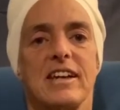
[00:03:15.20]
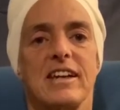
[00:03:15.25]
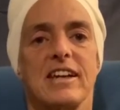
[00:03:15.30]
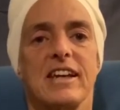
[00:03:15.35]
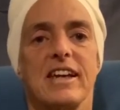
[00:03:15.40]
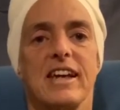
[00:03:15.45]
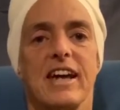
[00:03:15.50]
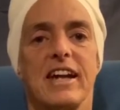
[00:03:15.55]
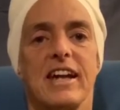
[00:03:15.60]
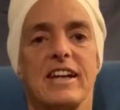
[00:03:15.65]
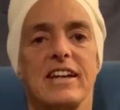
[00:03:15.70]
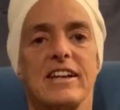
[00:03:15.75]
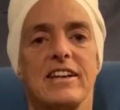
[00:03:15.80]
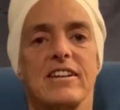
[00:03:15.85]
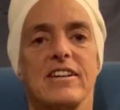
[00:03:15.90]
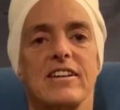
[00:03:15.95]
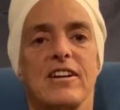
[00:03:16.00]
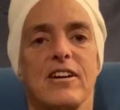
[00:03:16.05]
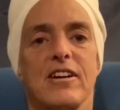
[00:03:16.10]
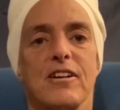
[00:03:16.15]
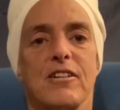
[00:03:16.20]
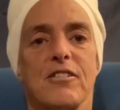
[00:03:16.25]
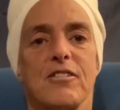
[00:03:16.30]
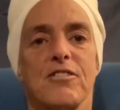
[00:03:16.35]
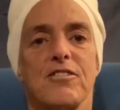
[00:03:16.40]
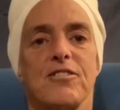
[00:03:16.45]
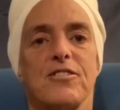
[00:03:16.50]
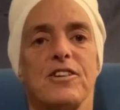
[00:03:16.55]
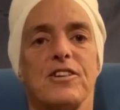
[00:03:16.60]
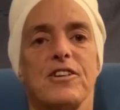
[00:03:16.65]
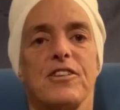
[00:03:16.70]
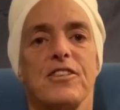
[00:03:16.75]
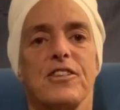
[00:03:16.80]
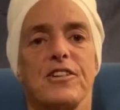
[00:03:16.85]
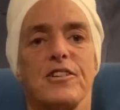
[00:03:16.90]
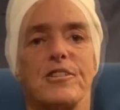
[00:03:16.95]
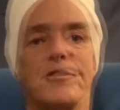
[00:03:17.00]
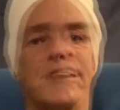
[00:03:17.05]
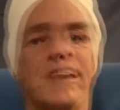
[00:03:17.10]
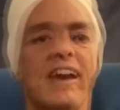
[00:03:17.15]
get it to go further.
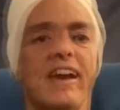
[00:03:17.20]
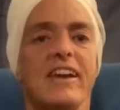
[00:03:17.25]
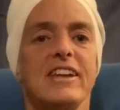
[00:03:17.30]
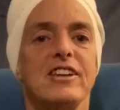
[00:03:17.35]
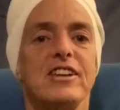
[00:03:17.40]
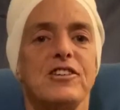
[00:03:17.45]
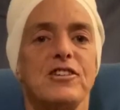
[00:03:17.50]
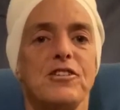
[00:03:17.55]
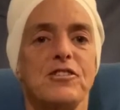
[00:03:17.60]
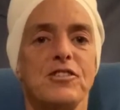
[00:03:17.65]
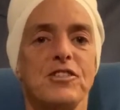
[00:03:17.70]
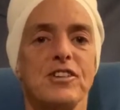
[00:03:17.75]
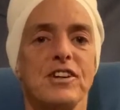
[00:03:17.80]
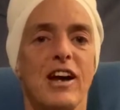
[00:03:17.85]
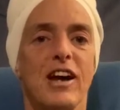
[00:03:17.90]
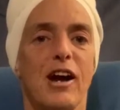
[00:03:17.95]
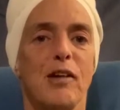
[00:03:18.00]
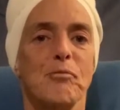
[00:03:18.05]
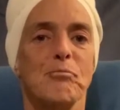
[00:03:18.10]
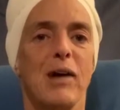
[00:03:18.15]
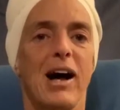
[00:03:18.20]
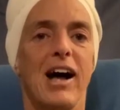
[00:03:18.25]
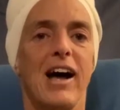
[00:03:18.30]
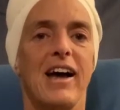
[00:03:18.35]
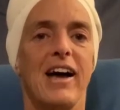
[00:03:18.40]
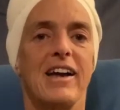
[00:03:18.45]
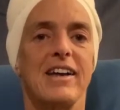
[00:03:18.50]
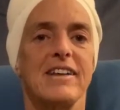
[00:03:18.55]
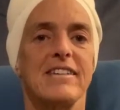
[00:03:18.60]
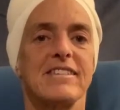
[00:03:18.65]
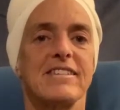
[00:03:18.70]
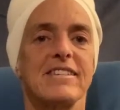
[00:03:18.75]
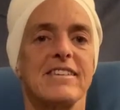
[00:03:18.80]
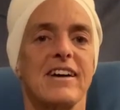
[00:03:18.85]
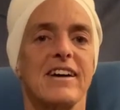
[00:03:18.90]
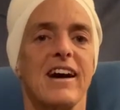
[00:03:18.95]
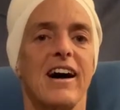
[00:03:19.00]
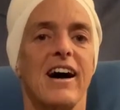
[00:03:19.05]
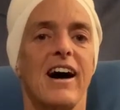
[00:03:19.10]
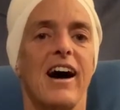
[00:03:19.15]
Using our minds
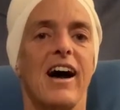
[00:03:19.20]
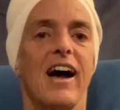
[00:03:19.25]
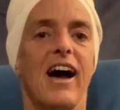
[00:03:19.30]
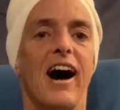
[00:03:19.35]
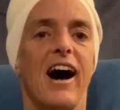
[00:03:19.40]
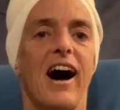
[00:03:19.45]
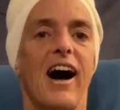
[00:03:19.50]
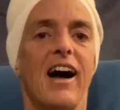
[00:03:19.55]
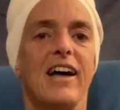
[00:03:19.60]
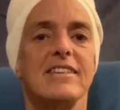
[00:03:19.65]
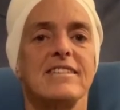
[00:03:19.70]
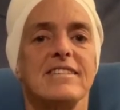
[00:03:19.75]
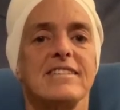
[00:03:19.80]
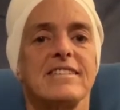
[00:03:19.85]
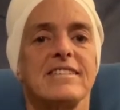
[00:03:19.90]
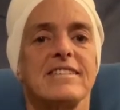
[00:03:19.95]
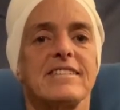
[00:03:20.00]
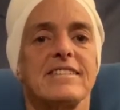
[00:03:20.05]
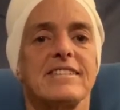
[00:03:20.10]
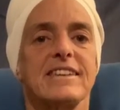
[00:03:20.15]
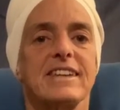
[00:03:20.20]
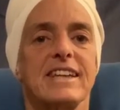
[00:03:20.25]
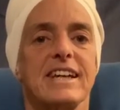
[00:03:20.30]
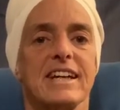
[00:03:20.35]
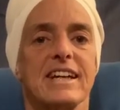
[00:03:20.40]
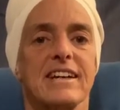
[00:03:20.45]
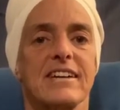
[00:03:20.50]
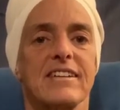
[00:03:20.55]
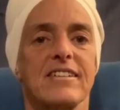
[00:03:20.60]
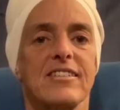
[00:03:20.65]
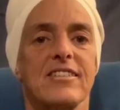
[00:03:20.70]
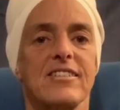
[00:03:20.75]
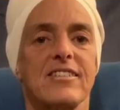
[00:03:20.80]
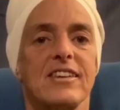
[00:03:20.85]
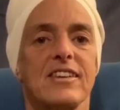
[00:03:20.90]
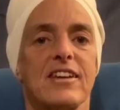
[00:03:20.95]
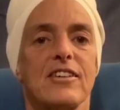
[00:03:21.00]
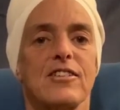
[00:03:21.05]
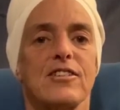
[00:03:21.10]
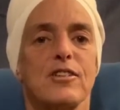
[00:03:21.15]
unsticks
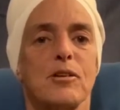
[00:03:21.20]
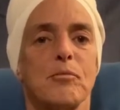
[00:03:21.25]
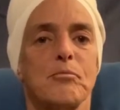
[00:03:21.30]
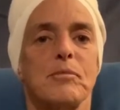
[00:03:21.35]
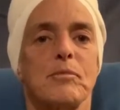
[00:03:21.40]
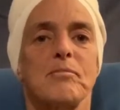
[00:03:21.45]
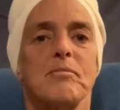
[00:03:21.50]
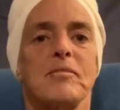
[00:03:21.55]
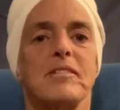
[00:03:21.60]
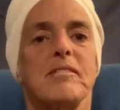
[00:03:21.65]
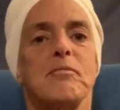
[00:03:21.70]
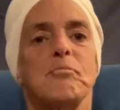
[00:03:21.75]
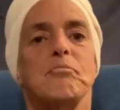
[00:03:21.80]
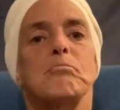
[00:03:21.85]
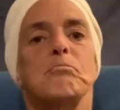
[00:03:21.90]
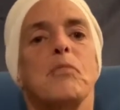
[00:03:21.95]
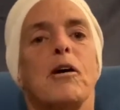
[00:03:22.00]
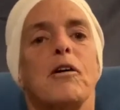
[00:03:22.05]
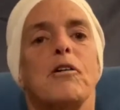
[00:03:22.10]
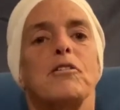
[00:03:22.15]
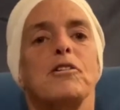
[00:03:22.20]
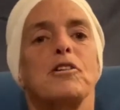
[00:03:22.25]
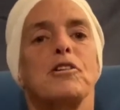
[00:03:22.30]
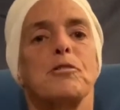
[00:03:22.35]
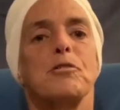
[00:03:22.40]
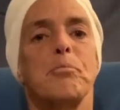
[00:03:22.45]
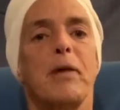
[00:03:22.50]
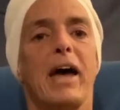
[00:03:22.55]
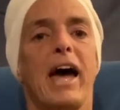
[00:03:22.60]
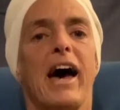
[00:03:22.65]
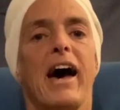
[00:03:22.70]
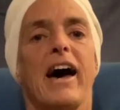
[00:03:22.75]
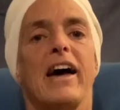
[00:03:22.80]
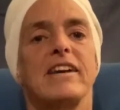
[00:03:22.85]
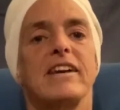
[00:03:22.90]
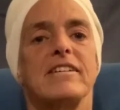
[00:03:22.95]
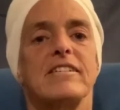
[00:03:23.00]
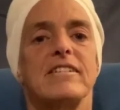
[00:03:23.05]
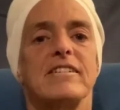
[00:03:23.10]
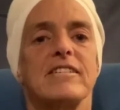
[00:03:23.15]
some motor
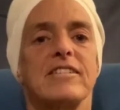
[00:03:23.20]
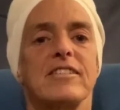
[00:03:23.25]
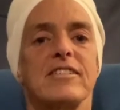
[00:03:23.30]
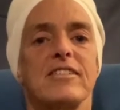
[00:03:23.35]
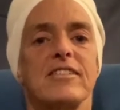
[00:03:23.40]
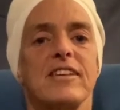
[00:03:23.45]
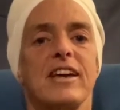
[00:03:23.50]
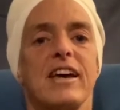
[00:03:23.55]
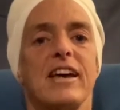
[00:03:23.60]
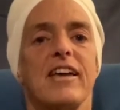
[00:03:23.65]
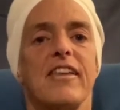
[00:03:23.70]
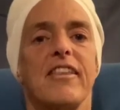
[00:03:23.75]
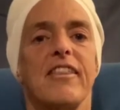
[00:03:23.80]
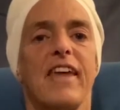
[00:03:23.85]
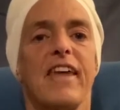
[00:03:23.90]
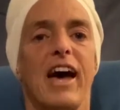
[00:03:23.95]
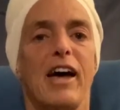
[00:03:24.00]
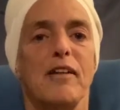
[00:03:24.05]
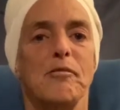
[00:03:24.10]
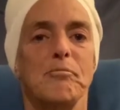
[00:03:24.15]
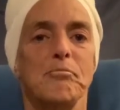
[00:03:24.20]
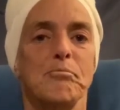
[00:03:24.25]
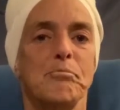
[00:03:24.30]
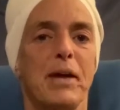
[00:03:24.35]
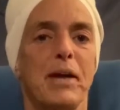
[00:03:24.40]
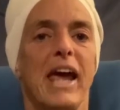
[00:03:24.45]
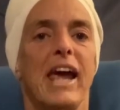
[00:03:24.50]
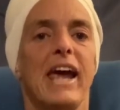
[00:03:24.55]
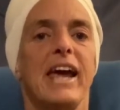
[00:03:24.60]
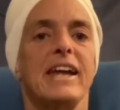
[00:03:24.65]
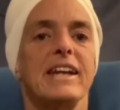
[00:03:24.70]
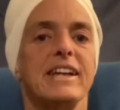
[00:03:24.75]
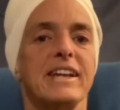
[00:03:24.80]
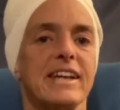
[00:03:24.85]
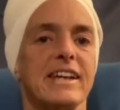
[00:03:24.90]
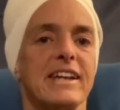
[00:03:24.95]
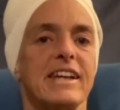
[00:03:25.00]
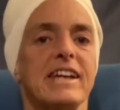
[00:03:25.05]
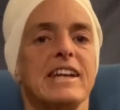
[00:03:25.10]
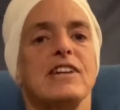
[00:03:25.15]
patterns that pain
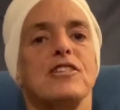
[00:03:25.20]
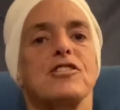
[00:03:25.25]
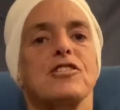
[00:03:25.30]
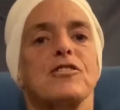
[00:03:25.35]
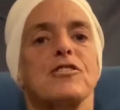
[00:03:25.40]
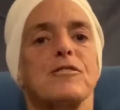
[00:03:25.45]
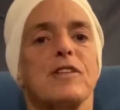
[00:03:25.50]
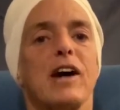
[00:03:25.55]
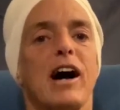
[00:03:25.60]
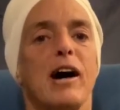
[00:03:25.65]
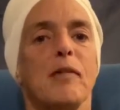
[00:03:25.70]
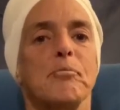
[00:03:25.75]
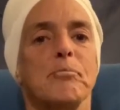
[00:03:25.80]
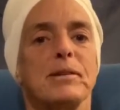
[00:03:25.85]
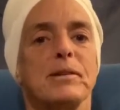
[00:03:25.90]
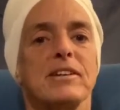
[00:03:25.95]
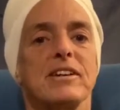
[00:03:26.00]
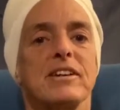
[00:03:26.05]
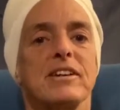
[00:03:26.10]
can interrupt.